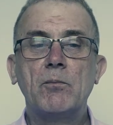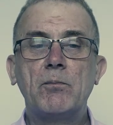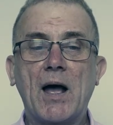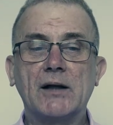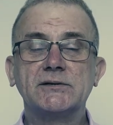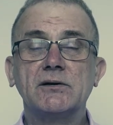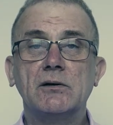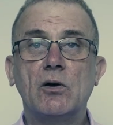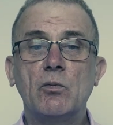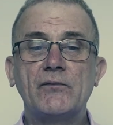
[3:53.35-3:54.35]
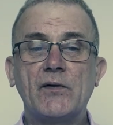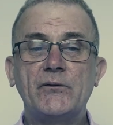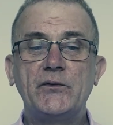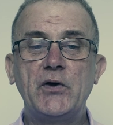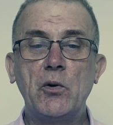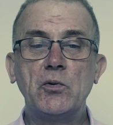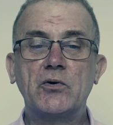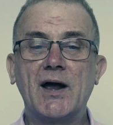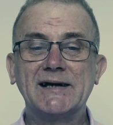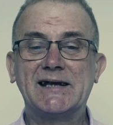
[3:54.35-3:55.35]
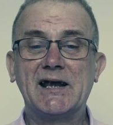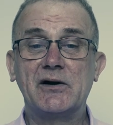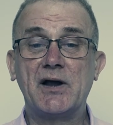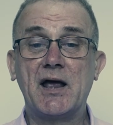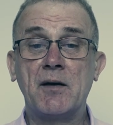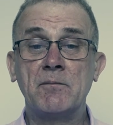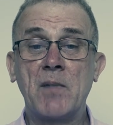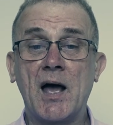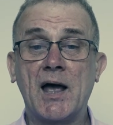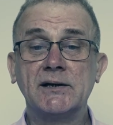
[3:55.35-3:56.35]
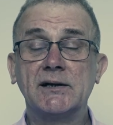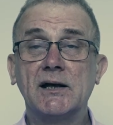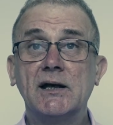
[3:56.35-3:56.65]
But with a few criteria in mind,